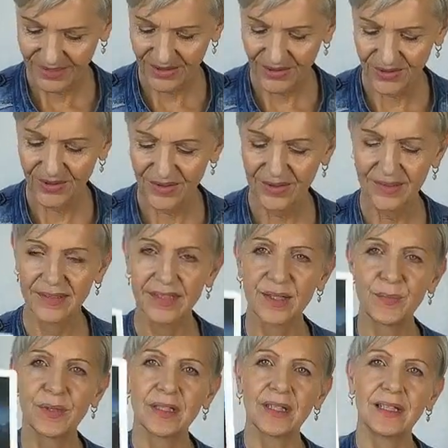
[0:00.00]
Oh, and the
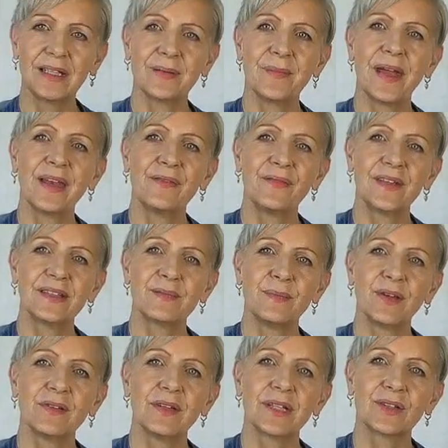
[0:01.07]
ability to manifest
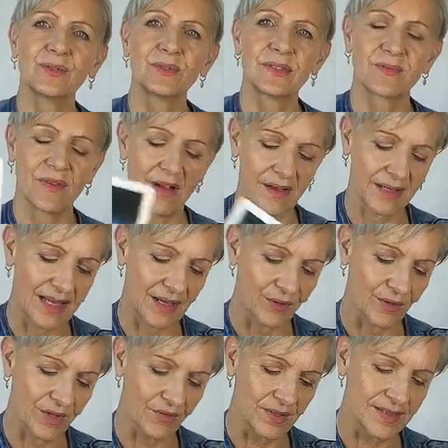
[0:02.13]
miracles right now.
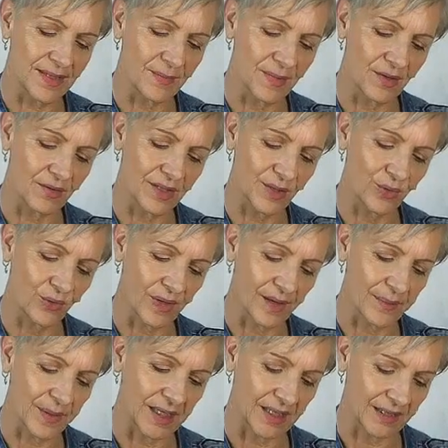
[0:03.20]
Well, there is a miracle
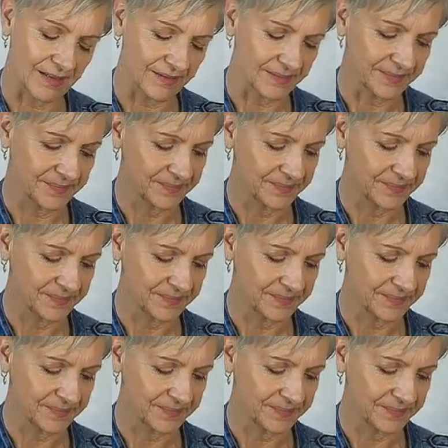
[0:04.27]
coming.